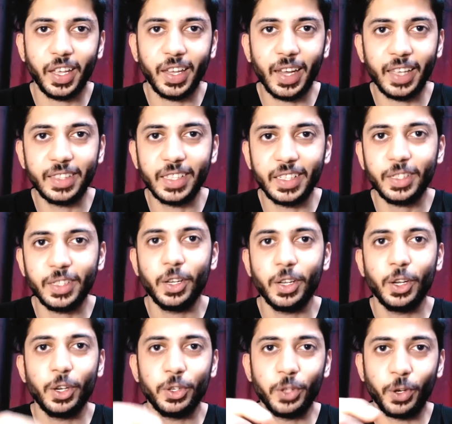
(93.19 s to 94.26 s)
and I think
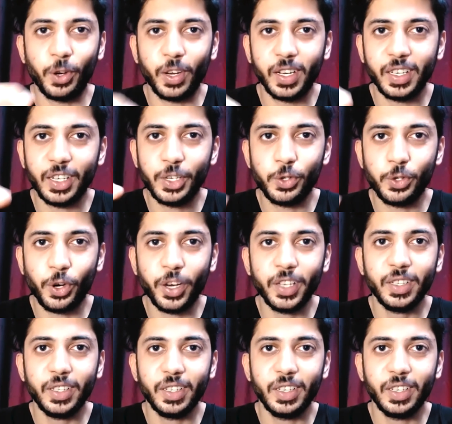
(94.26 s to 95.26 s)
you're gonna enjoy